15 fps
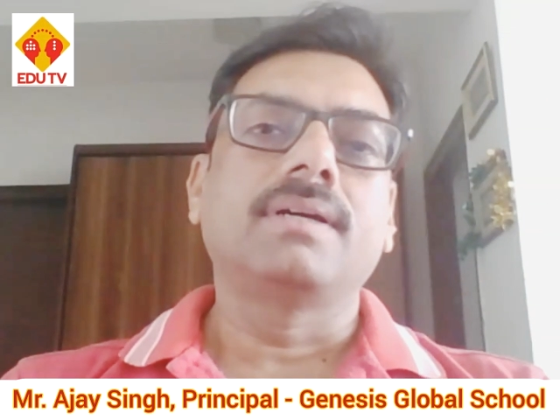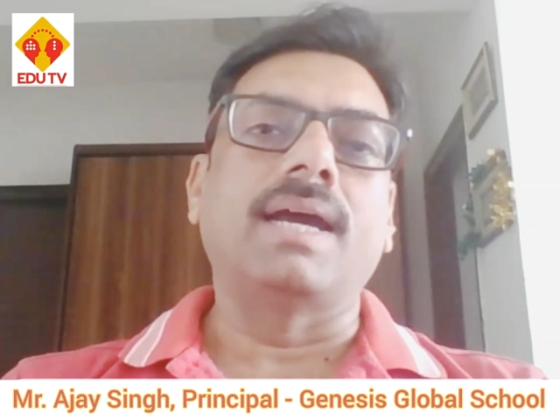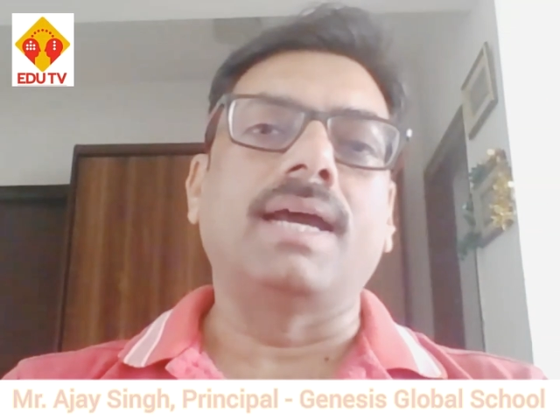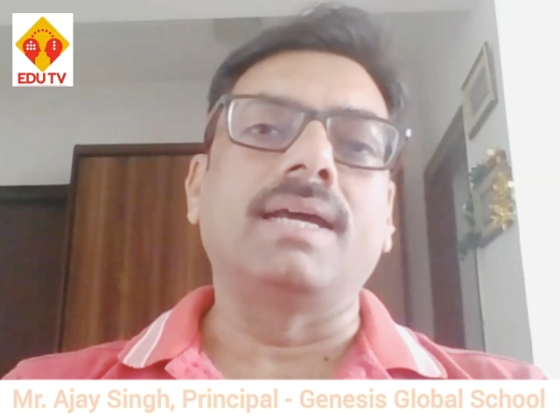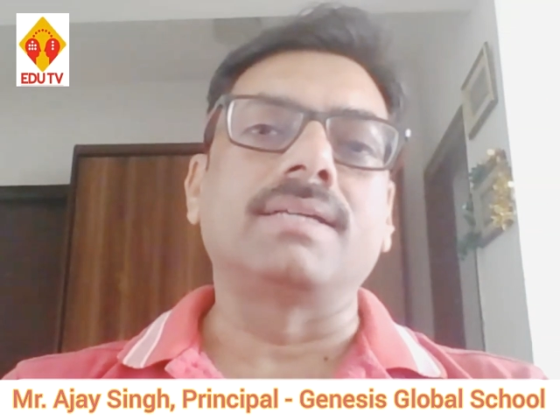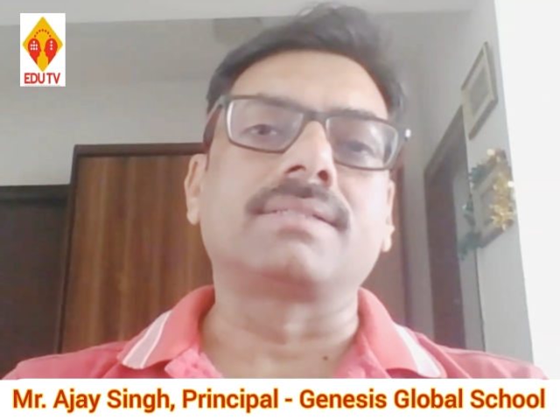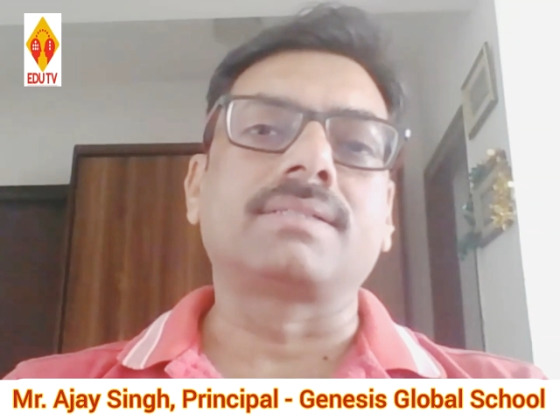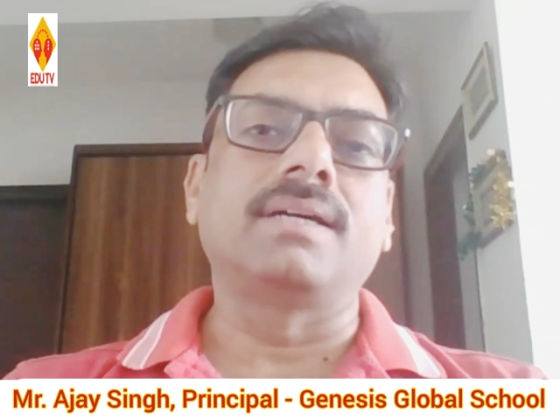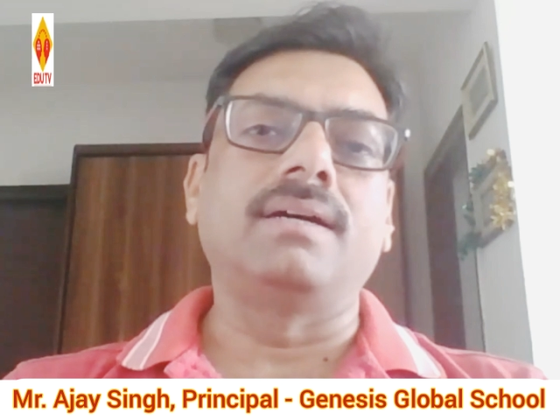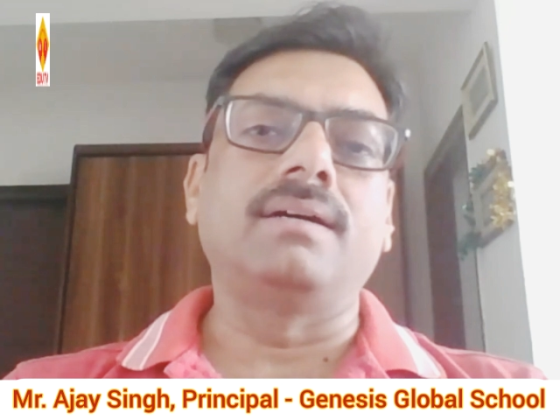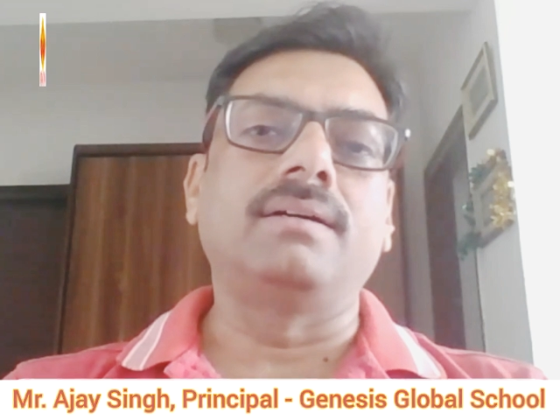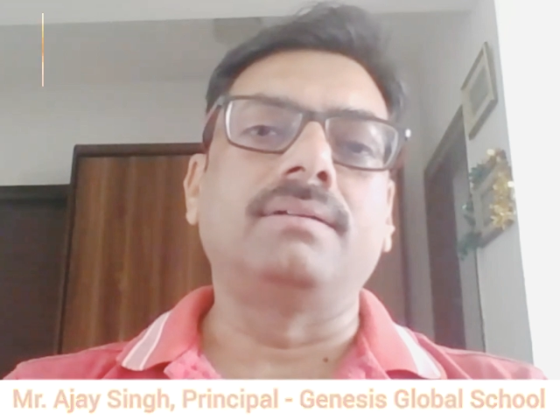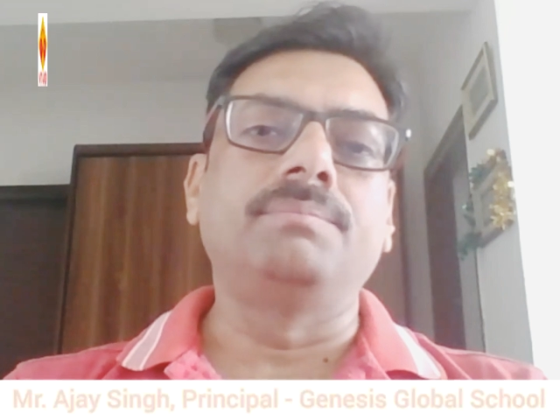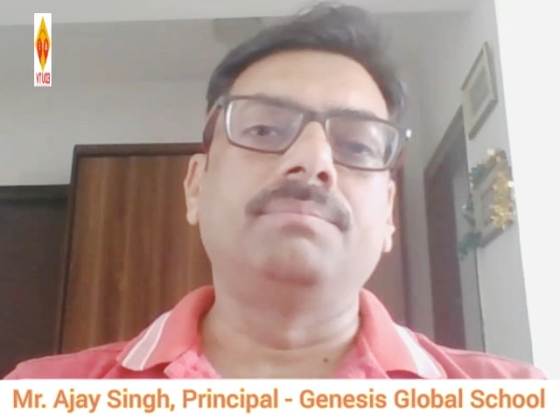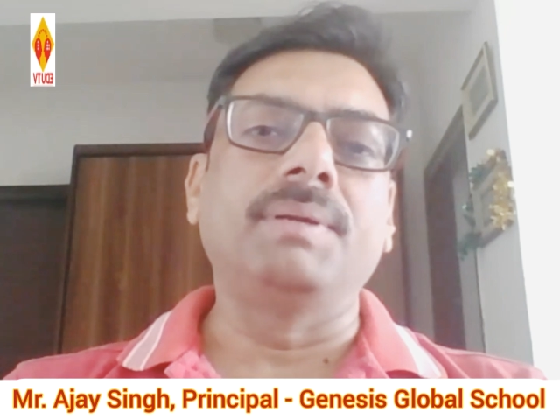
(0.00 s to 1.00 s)
as
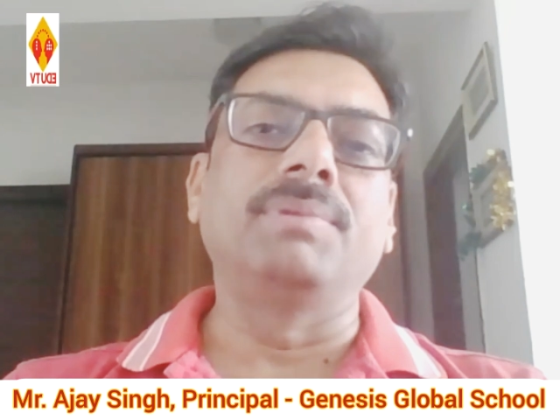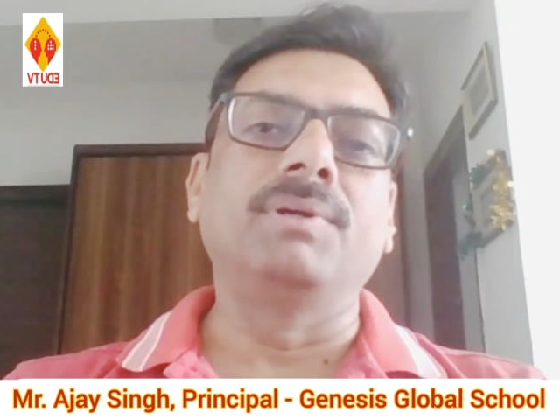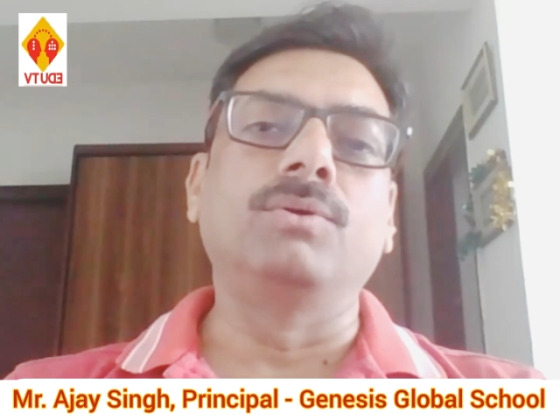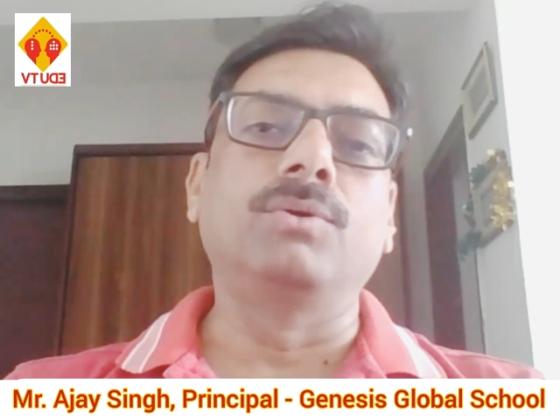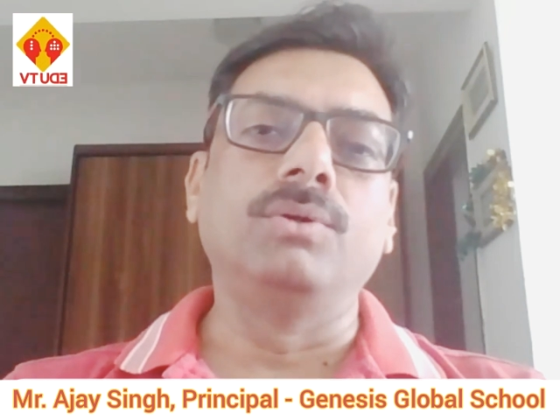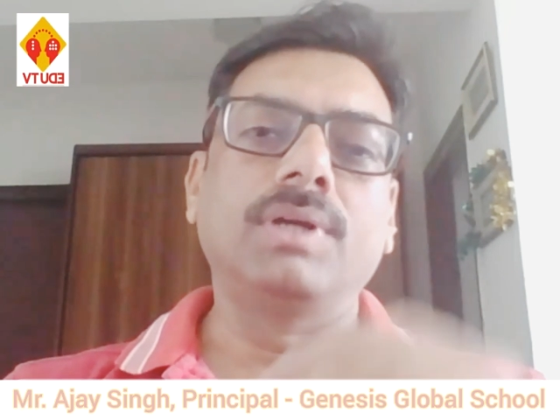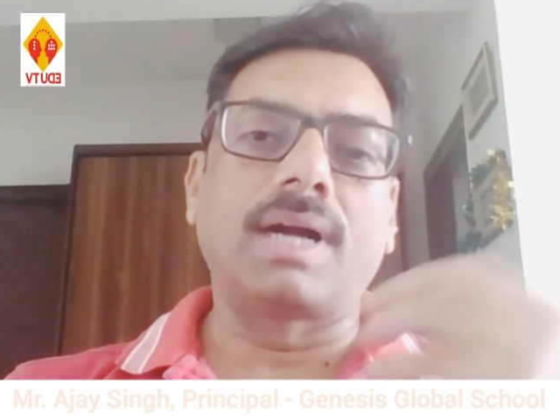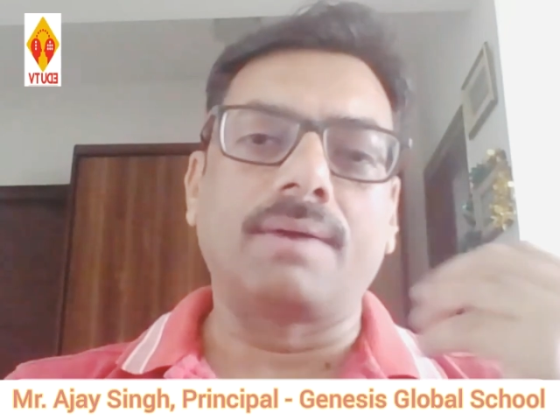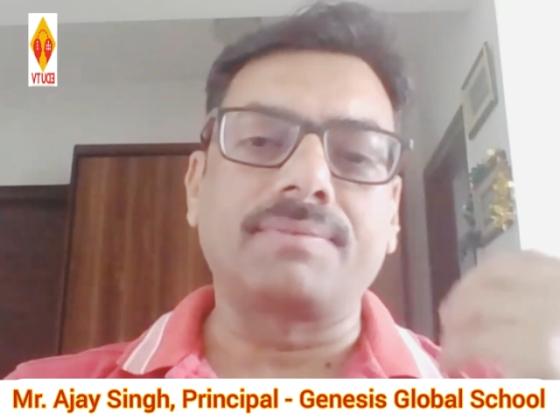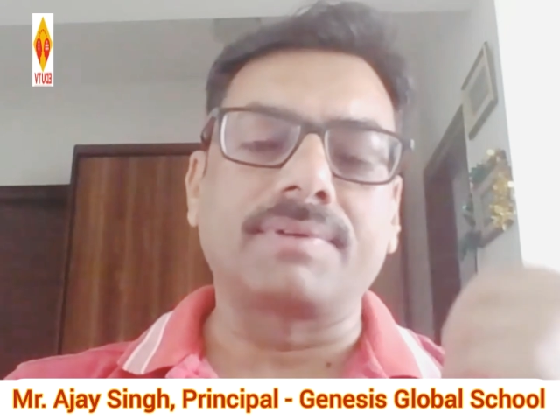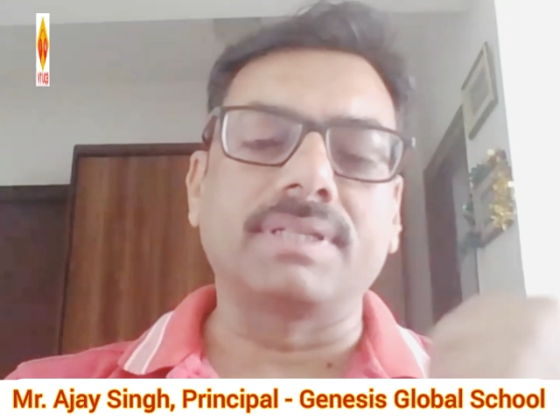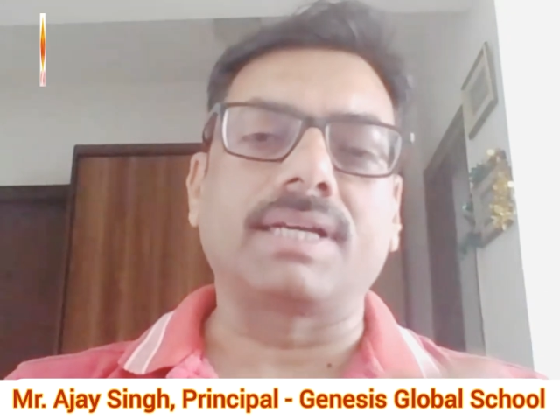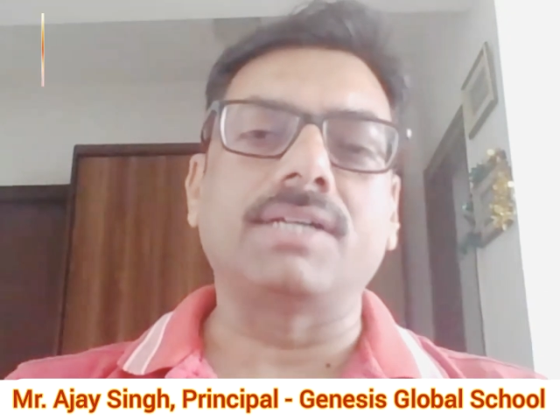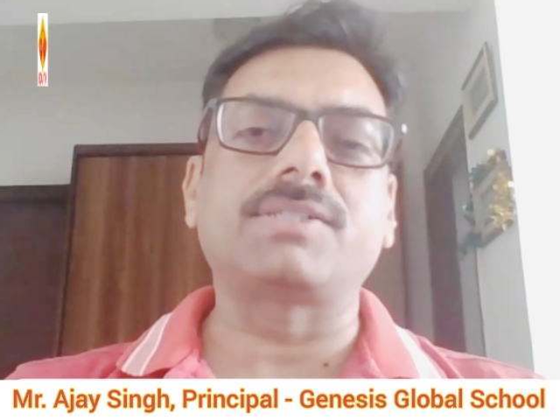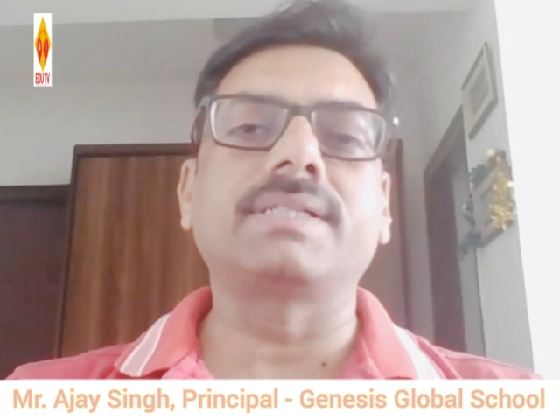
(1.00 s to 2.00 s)
uh, people who could look after
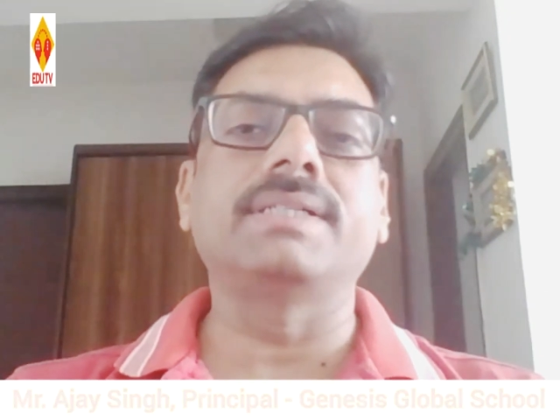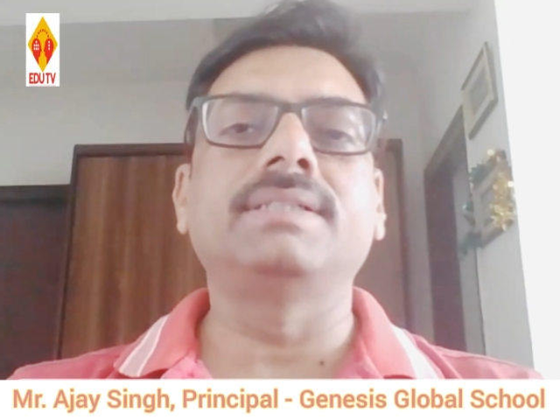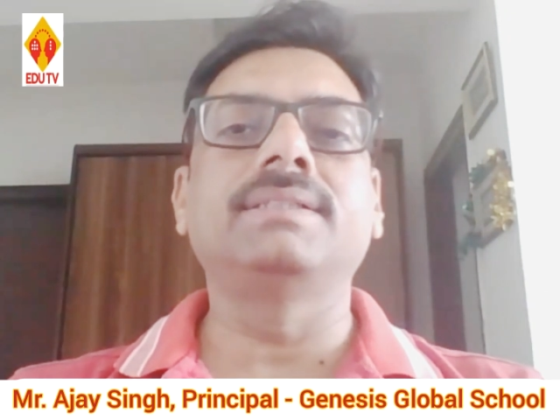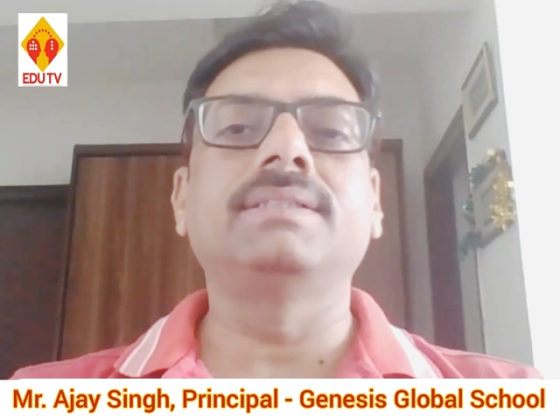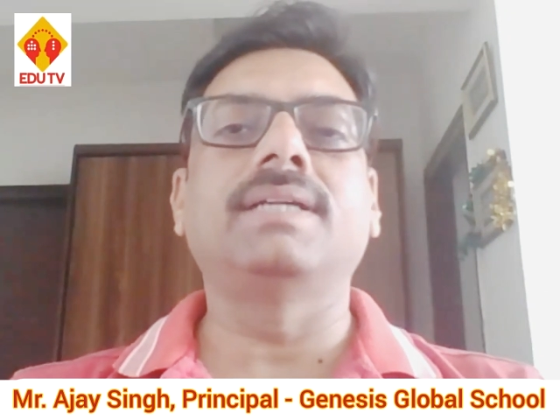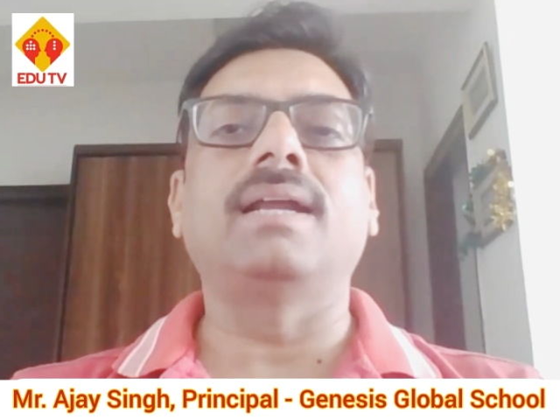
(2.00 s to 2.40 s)
the kitchen